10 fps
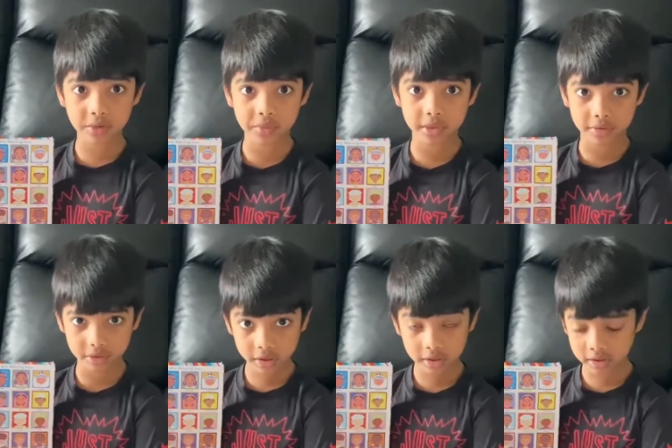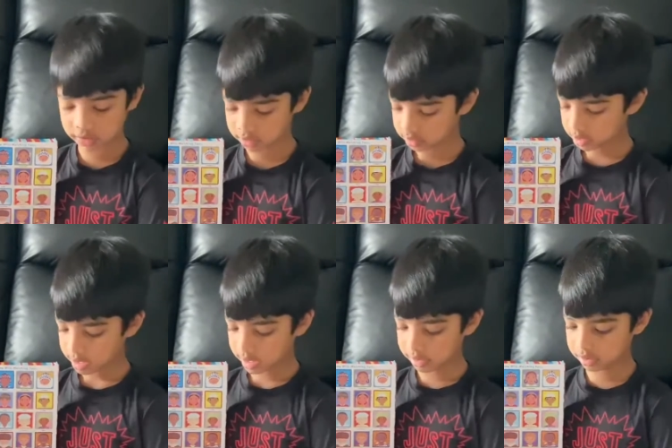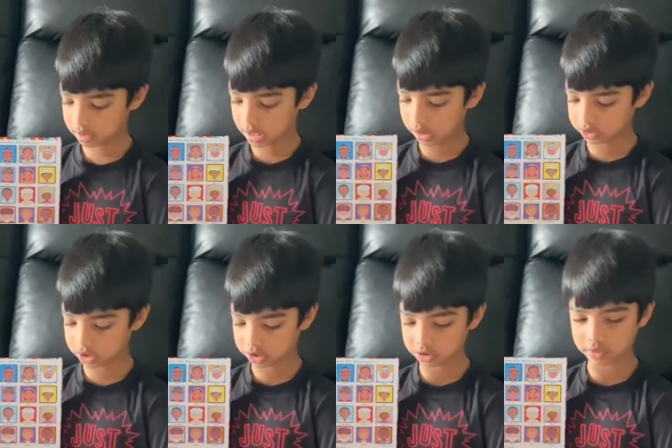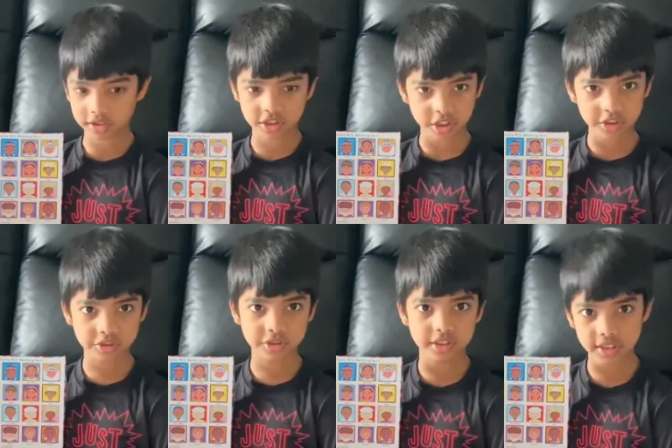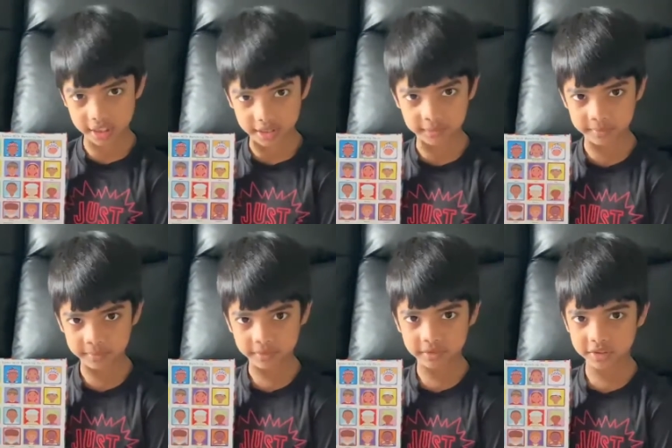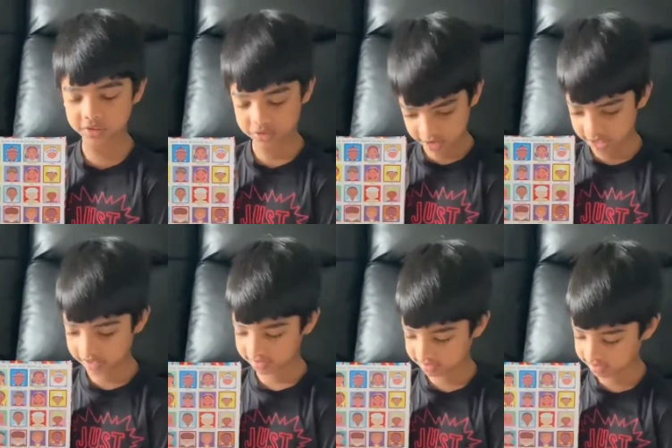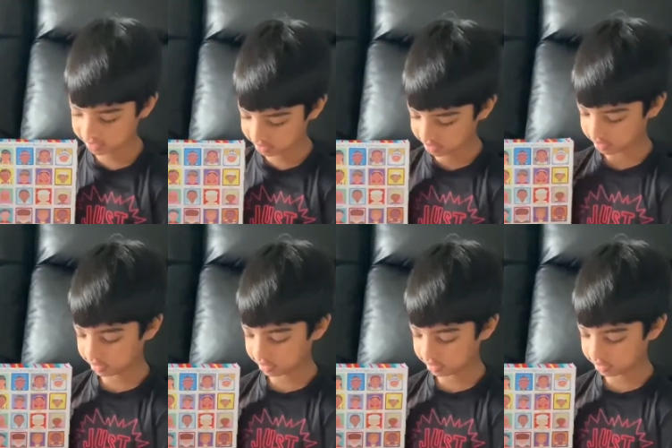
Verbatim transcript: they look, and the, I'll tell you the country name. So today let's get started.